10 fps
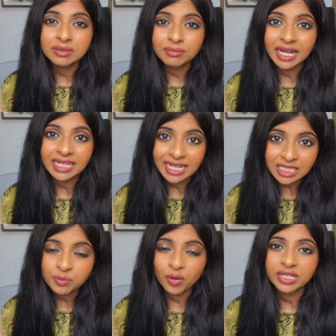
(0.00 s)
my
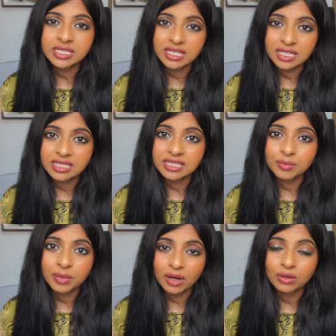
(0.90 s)
next point is
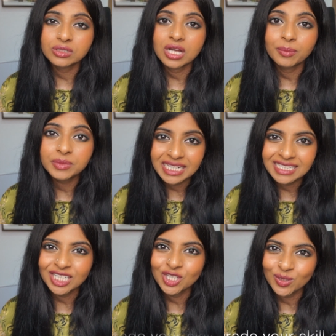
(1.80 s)
about
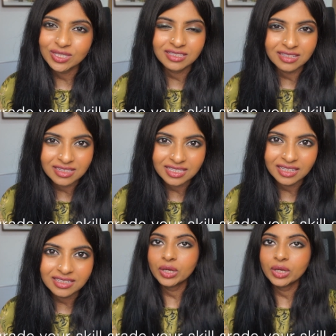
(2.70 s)
updating your skill set.